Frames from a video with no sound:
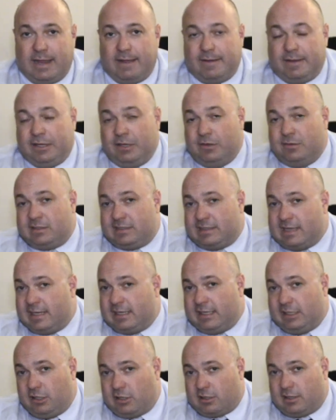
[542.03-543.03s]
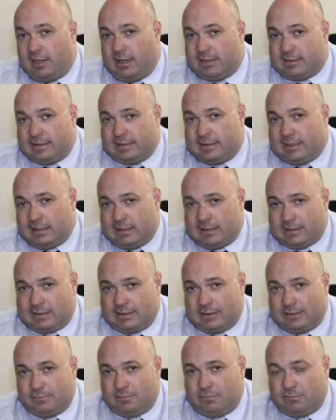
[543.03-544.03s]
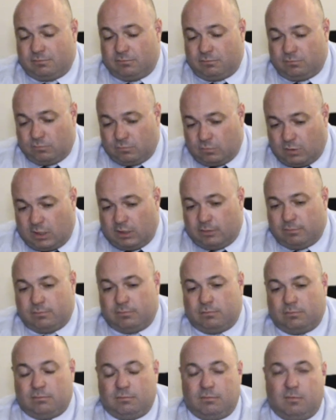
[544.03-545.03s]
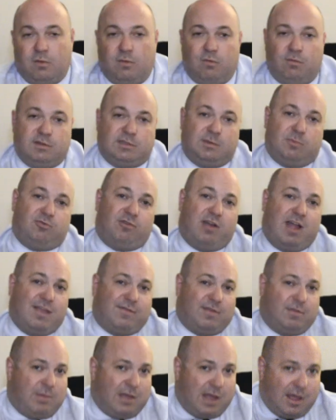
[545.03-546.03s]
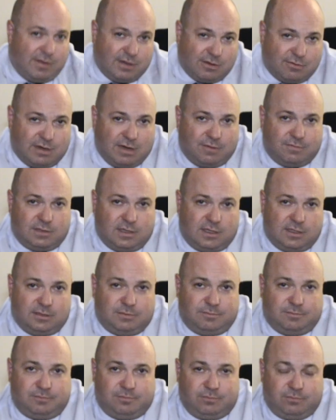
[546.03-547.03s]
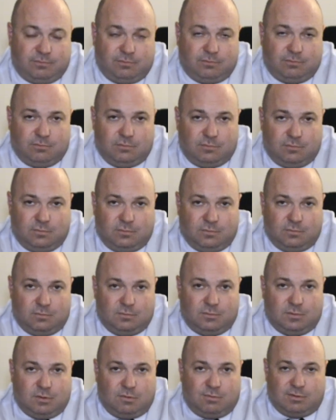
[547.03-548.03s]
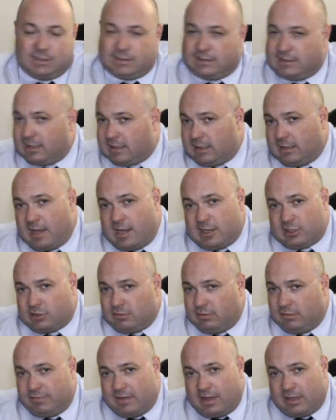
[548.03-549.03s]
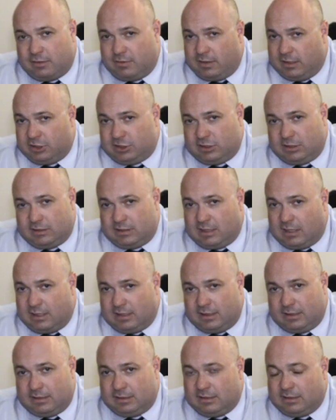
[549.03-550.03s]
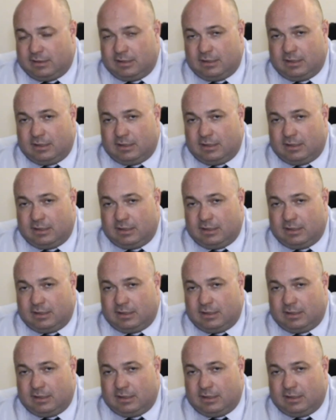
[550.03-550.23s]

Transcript: You said that your cousin's innocent. Well, was a private polygraph done? Was a psychological evaluation done?